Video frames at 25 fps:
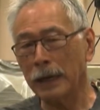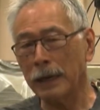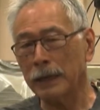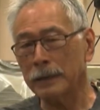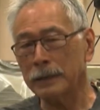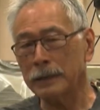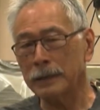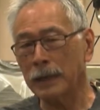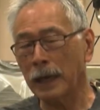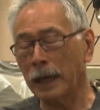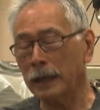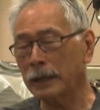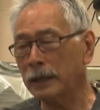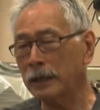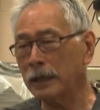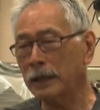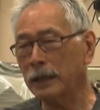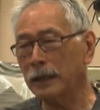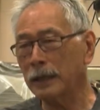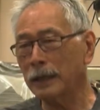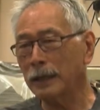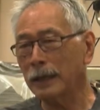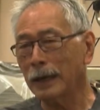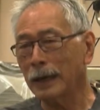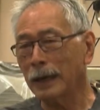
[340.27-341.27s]
it's not
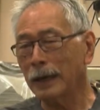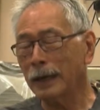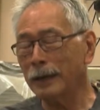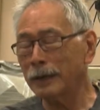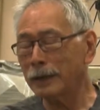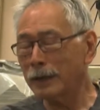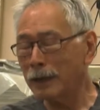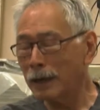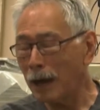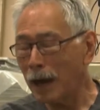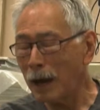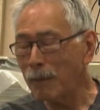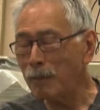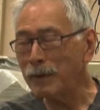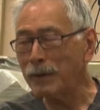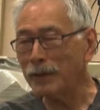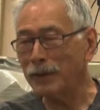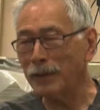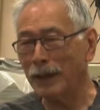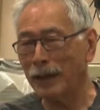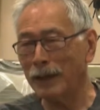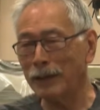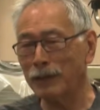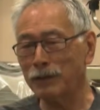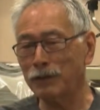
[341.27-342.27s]

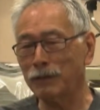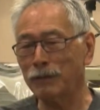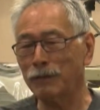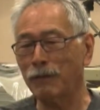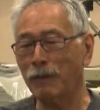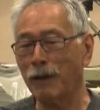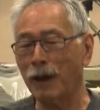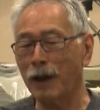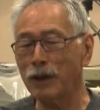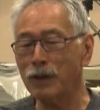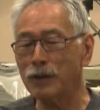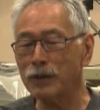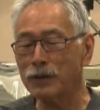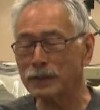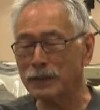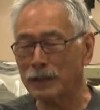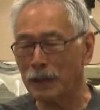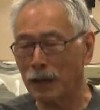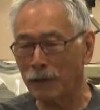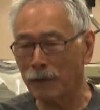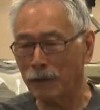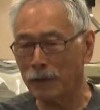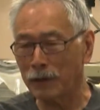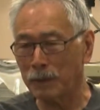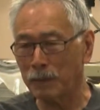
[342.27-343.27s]
uncommon then to find
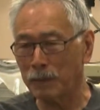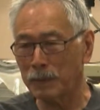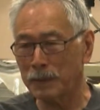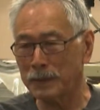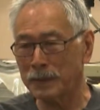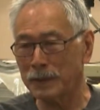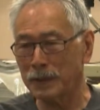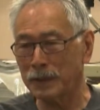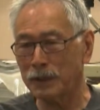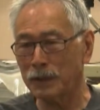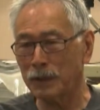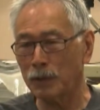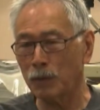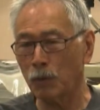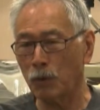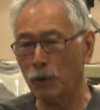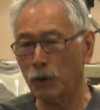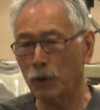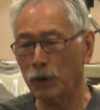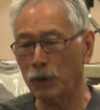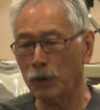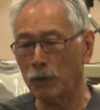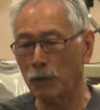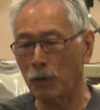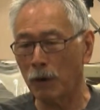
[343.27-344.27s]
yourself in a position
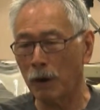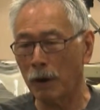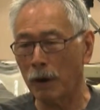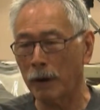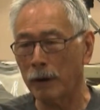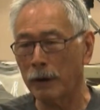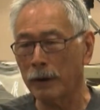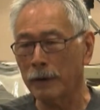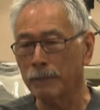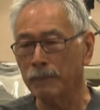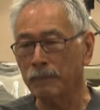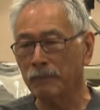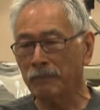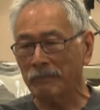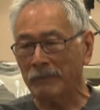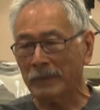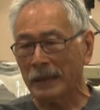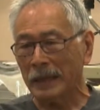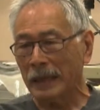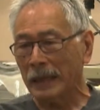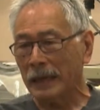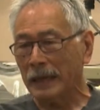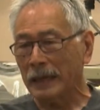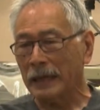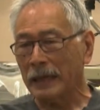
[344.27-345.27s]
where you are
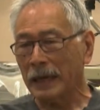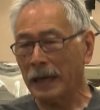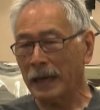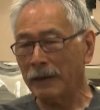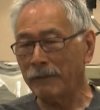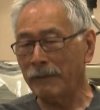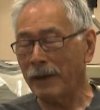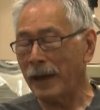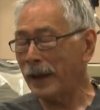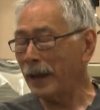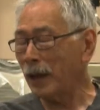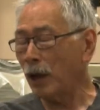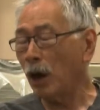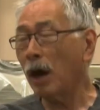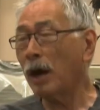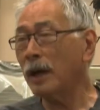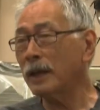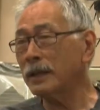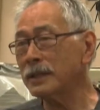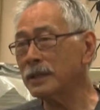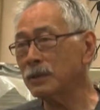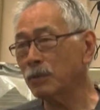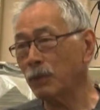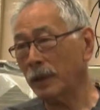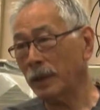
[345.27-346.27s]
kind of at
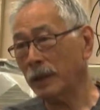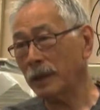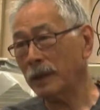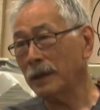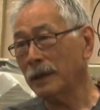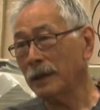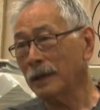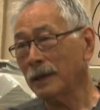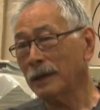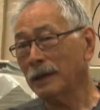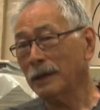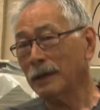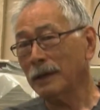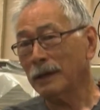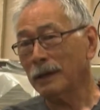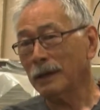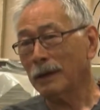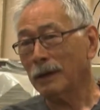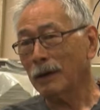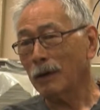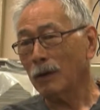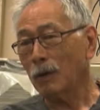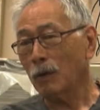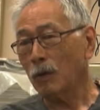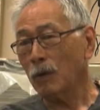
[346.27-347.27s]
odds with
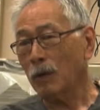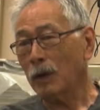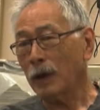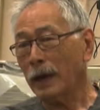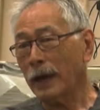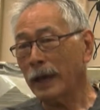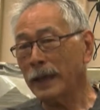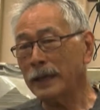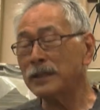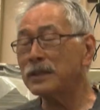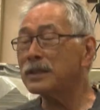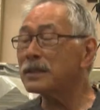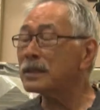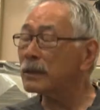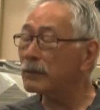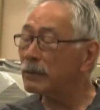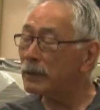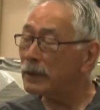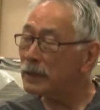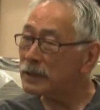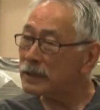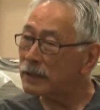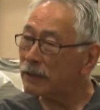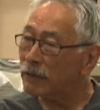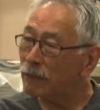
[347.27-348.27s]
a
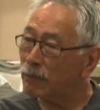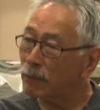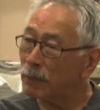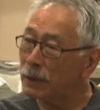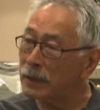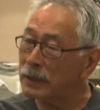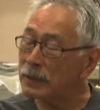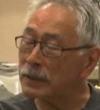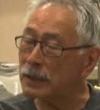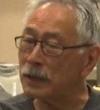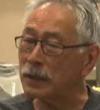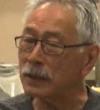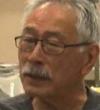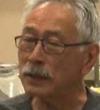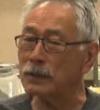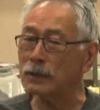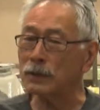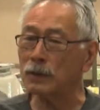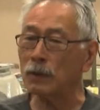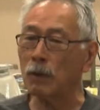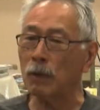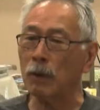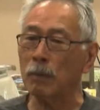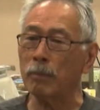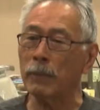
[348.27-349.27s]
series of
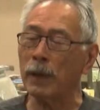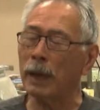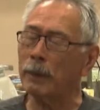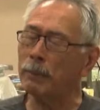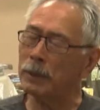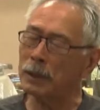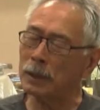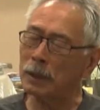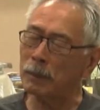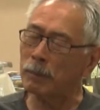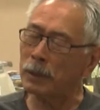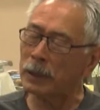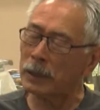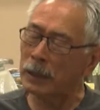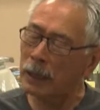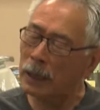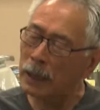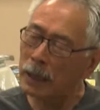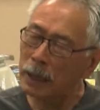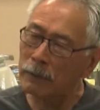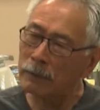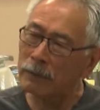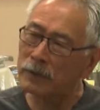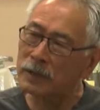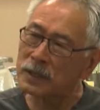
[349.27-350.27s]
pieces, or maybe the
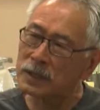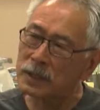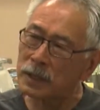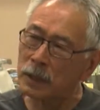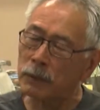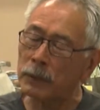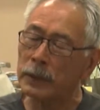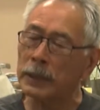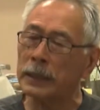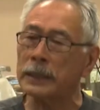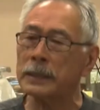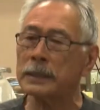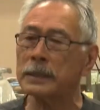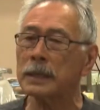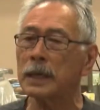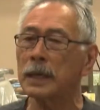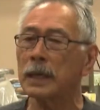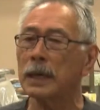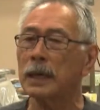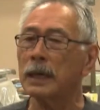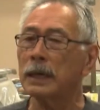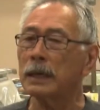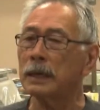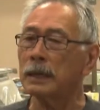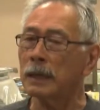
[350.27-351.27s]
beginning of a series,
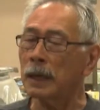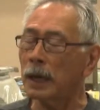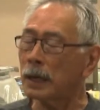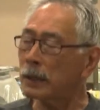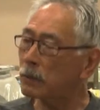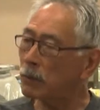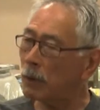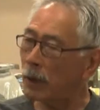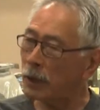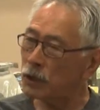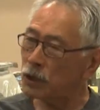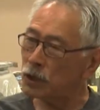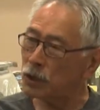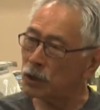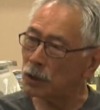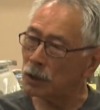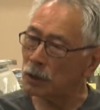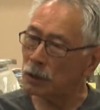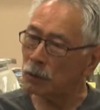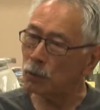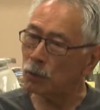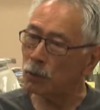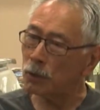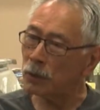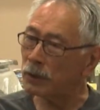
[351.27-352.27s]
not quite
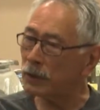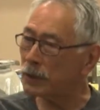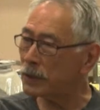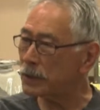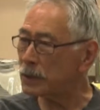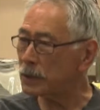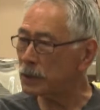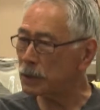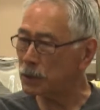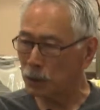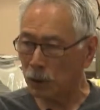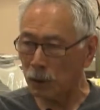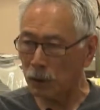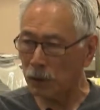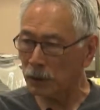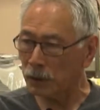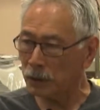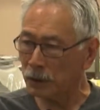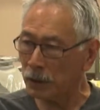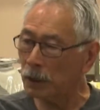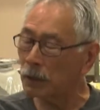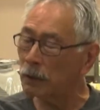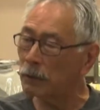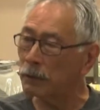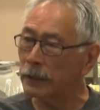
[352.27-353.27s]
sure where this is all
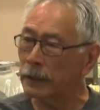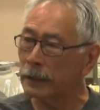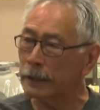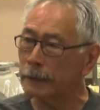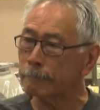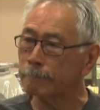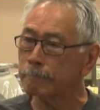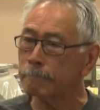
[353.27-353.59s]
going,